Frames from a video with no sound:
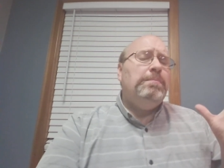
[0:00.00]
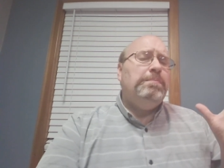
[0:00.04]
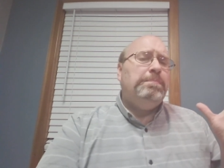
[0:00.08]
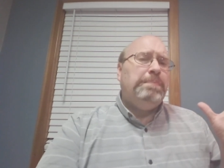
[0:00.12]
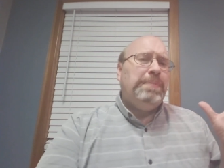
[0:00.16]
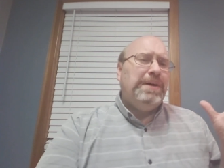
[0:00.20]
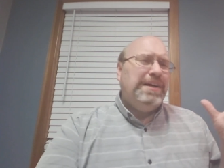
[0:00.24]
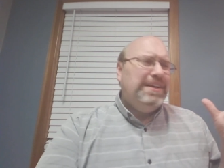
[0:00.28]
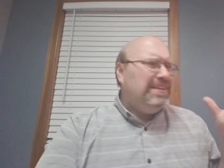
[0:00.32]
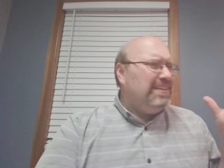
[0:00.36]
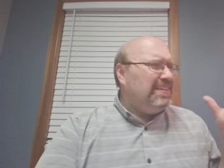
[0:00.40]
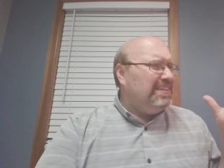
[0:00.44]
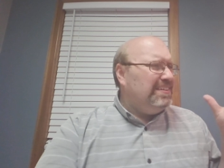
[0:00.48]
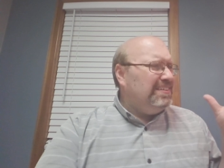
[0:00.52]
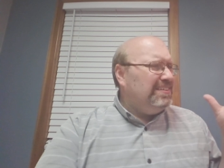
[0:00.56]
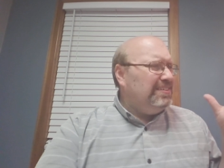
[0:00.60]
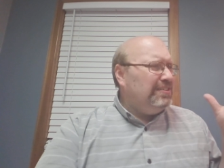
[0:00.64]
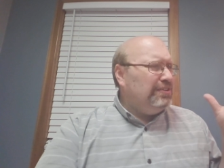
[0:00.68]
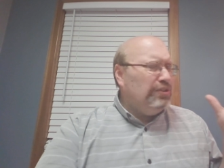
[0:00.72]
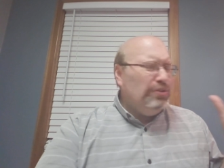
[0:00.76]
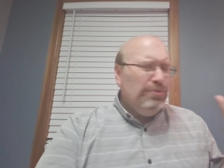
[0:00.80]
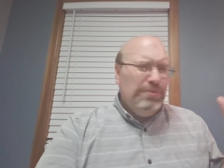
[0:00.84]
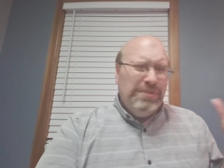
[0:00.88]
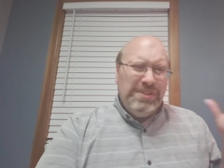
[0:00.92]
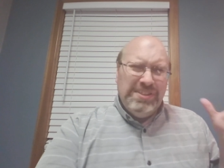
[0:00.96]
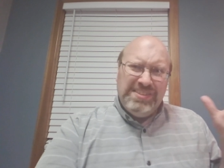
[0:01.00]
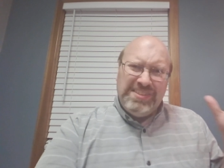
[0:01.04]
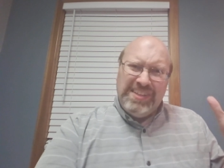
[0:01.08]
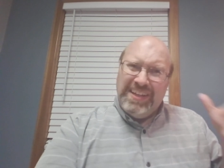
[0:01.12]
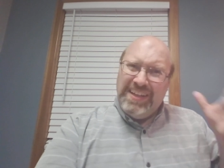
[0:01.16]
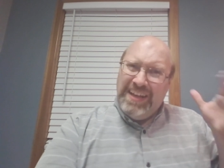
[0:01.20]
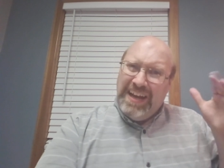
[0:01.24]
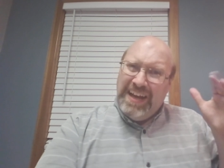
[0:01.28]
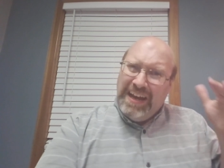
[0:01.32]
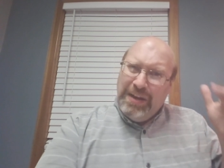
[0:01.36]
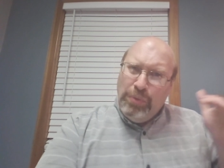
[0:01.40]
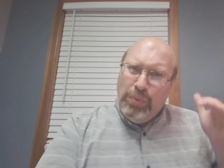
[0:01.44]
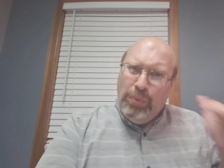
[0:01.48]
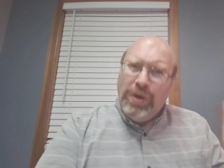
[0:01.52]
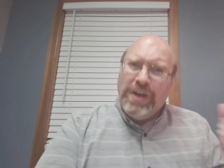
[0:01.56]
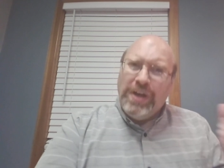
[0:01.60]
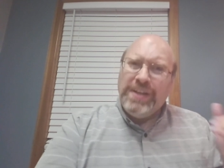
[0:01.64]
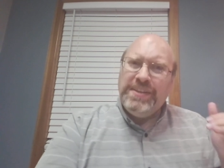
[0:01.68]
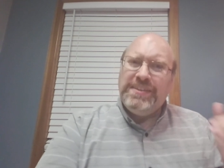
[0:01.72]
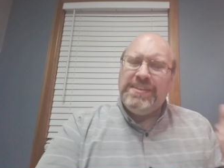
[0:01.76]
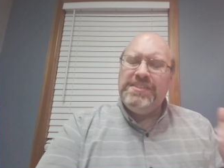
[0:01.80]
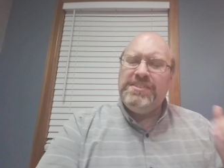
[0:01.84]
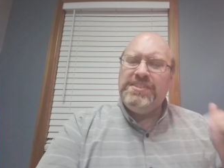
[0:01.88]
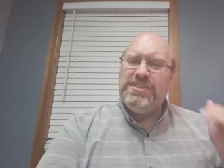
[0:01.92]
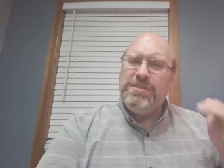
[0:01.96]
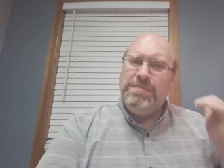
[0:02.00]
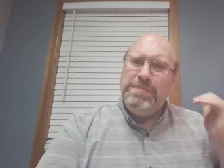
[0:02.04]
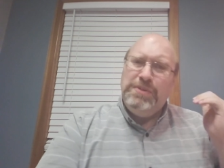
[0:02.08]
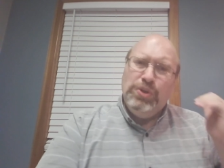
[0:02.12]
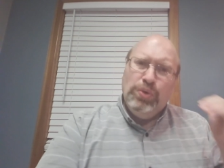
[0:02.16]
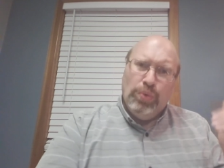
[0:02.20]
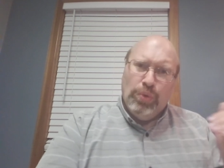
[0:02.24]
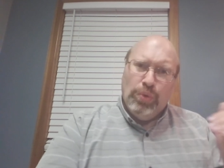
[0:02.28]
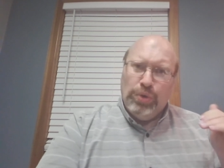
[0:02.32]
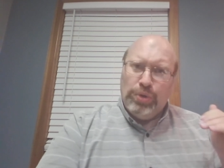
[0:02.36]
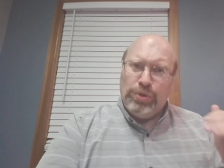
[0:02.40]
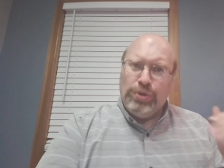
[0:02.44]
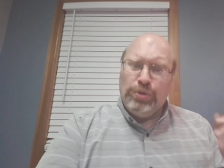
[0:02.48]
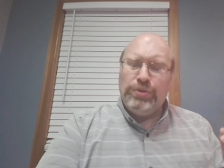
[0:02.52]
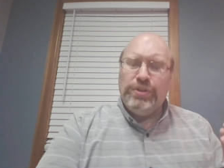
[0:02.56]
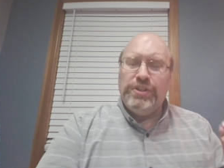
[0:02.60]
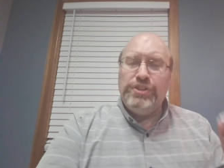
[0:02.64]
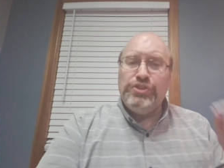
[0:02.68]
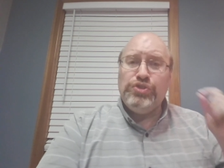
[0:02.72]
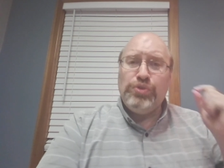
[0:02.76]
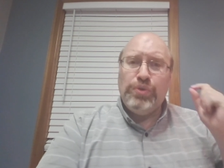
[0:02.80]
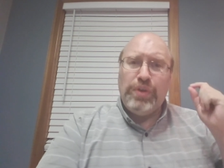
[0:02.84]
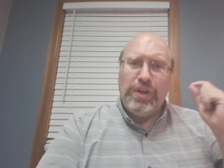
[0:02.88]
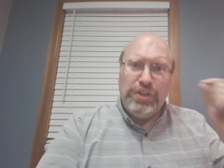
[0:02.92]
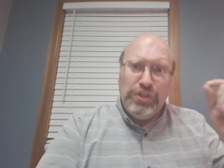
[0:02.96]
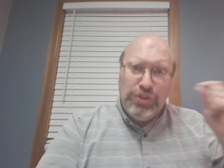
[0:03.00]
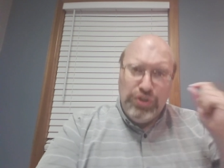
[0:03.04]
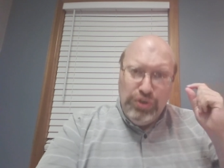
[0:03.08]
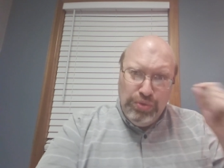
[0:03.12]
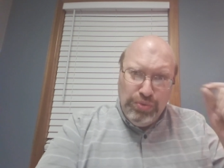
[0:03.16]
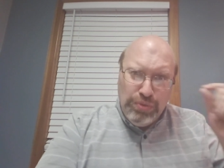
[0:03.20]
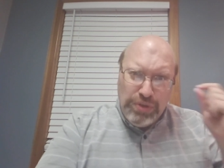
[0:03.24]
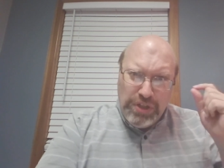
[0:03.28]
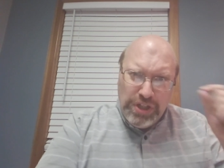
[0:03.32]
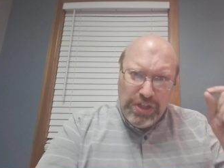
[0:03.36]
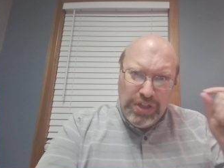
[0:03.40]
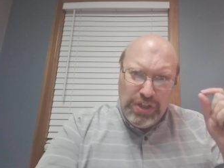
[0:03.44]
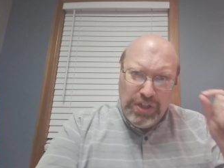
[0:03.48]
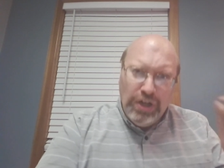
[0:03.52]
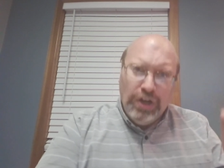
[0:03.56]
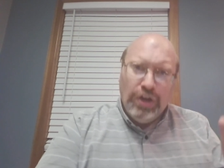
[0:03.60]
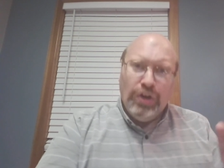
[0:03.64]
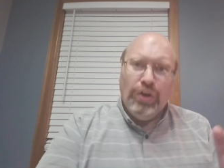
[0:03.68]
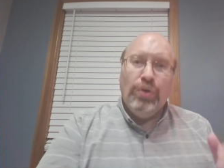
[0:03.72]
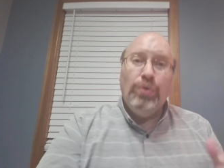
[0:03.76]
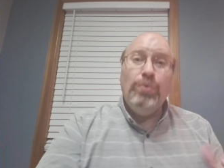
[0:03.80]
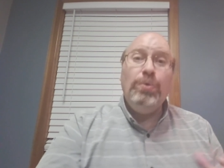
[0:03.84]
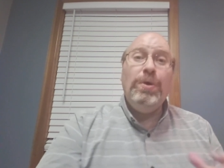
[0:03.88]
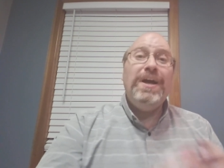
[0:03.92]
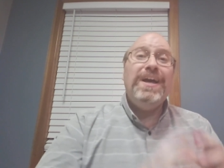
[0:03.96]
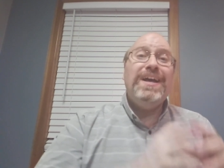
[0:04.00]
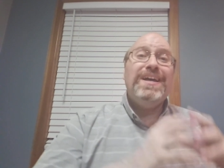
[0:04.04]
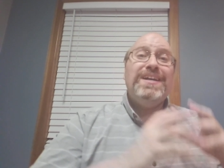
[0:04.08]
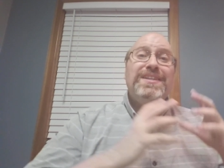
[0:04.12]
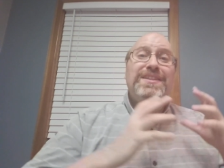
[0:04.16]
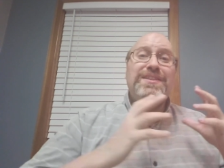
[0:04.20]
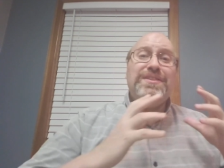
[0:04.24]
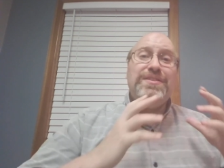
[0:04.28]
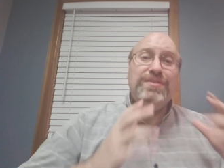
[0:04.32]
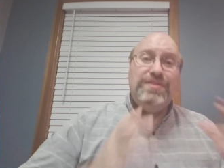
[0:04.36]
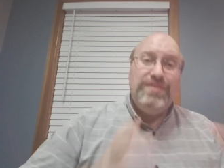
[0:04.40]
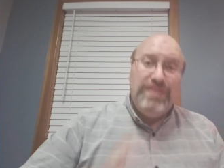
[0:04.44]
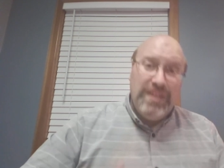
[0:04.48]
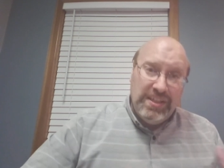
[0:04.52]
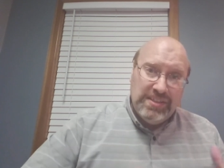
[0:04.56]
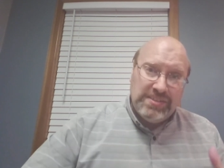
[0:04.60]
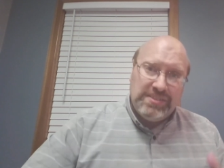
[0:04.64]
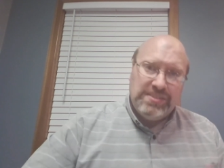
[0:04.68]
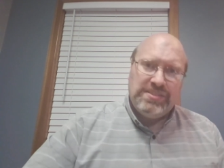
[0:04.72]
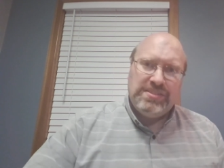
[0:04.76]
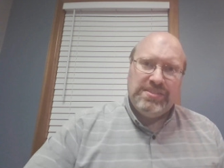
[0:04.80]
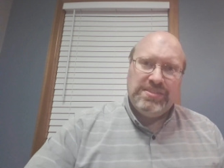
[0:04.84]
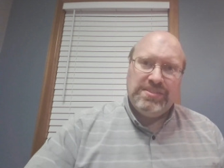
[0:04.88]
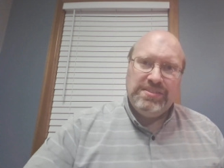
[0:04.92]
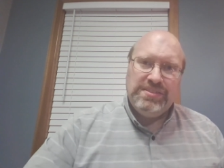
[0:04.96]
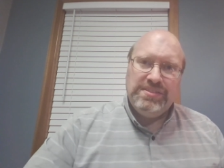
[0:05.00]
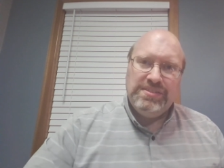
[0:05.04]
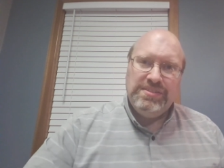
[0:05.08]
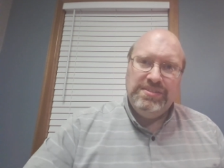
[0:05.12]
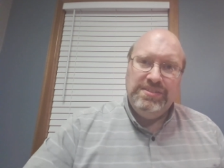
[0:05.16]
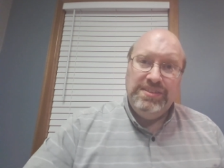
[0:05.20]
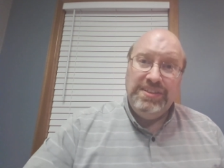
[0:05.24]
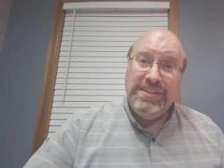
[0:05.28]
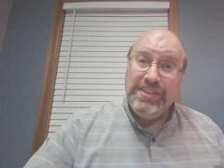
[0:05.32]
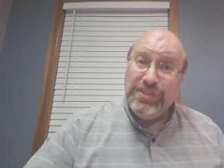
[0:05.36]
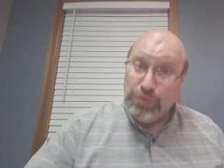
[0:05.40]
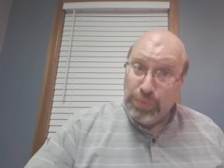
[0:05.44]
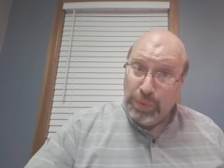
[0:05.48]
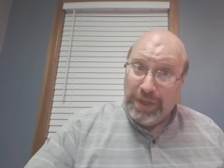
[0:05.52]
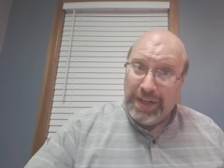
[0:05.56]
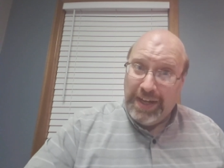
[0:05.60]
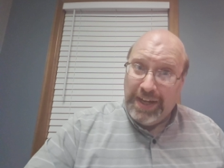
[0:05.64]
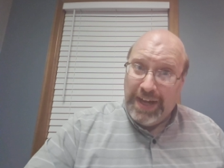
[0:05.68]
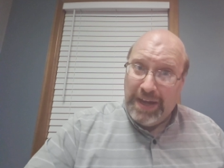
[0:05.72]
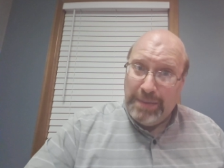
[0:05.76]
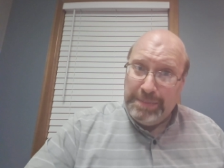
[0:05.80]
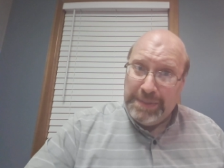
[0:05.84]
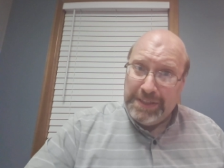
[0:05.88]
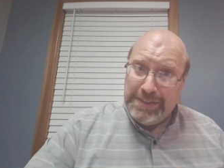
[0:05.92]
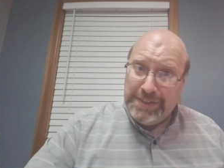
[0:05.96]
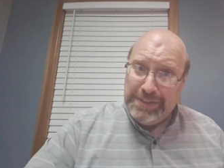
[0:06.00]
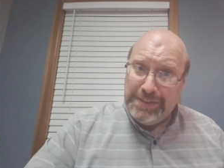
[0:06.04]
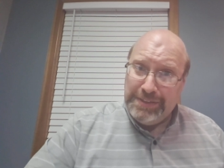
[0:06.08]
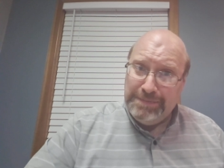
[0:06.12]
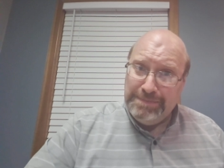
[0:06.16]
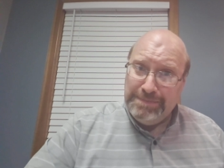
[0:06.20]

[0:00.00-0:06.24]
But Luke is saying, I want this to be orderly so that you can know this is what happened.